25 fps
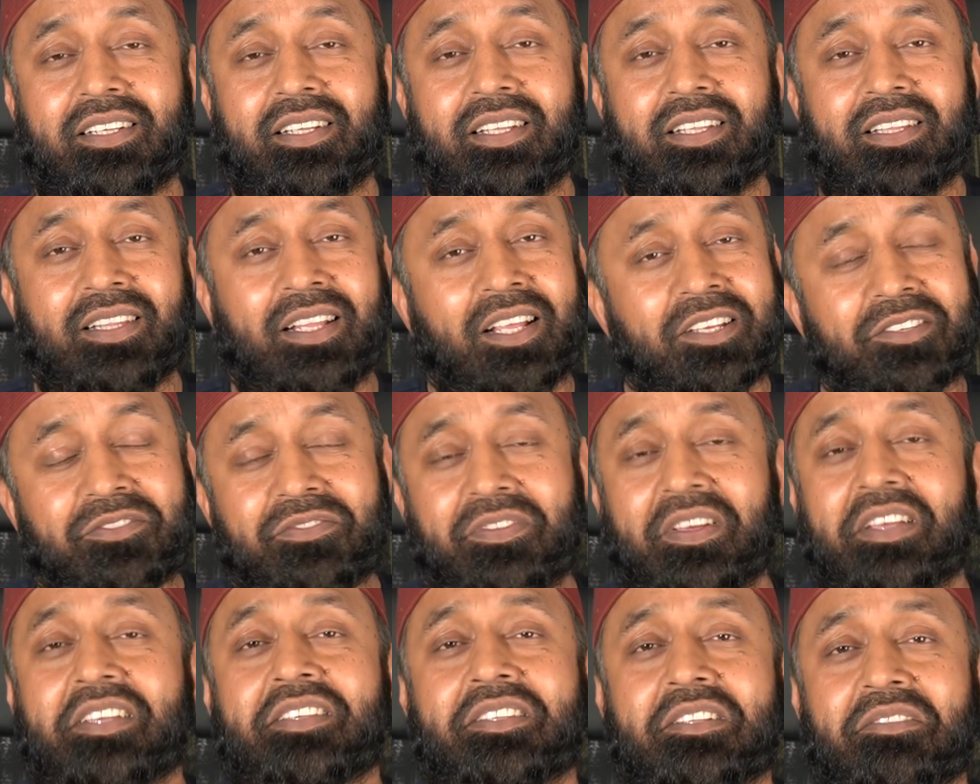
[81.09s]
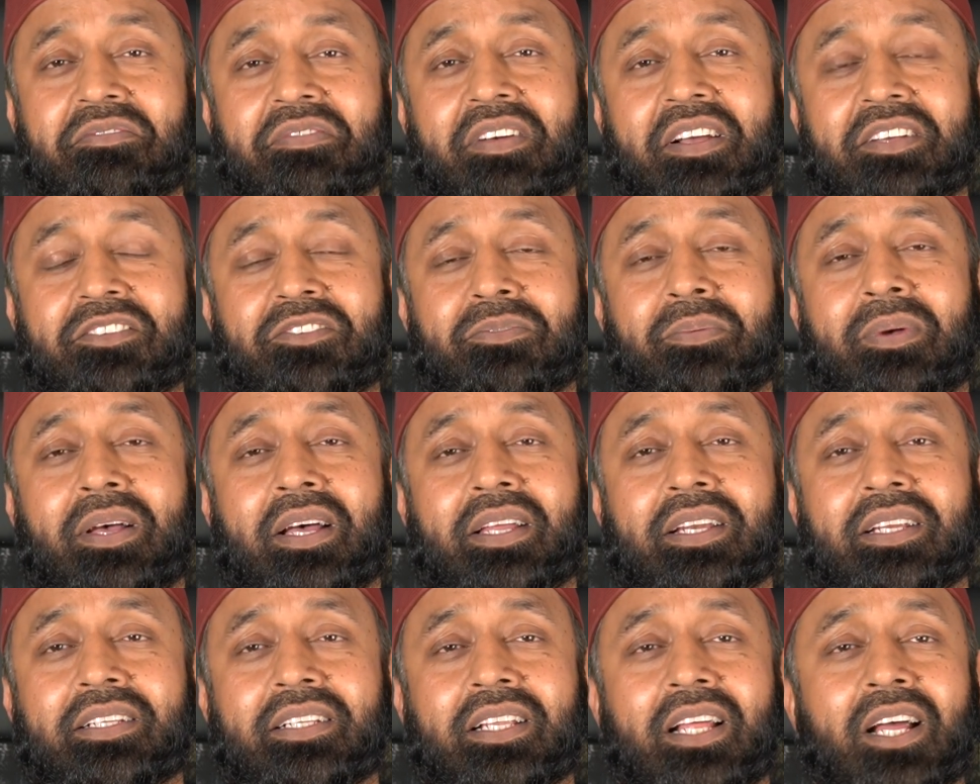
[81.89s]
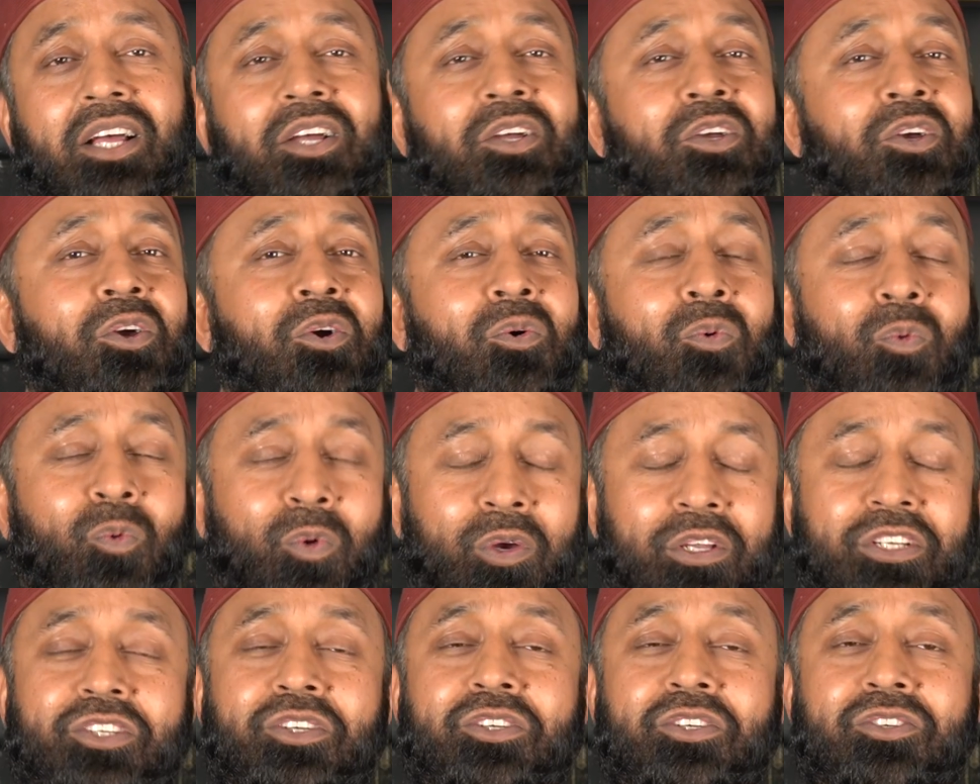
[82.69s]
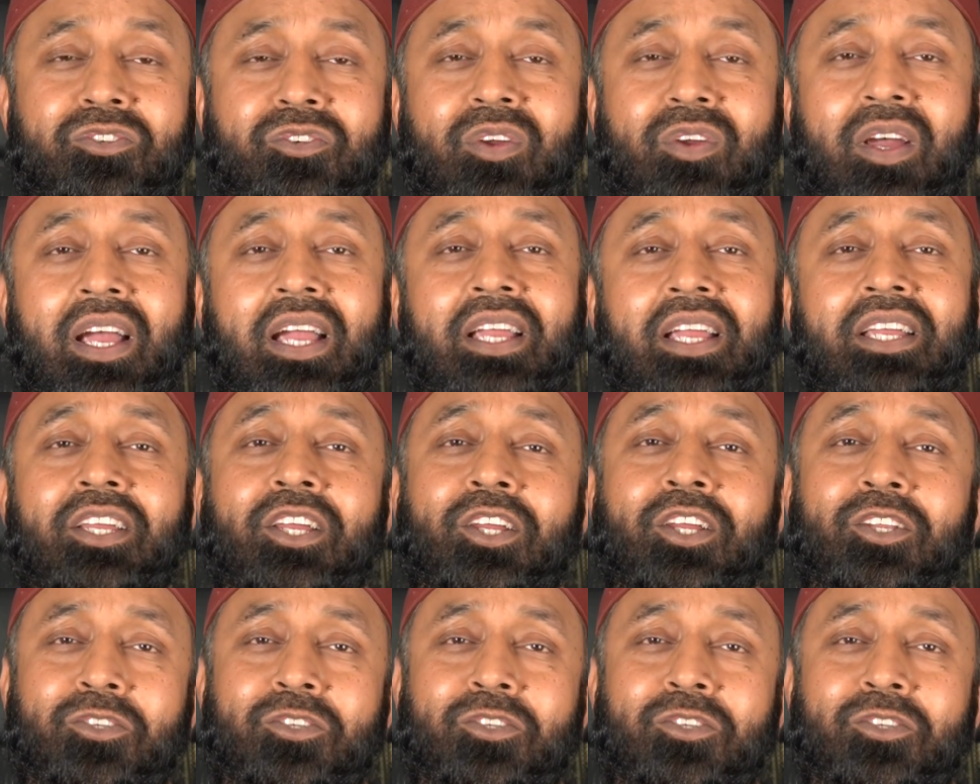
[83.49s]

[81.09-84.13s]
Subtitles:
Let's face the fact, subhanAllah, we should try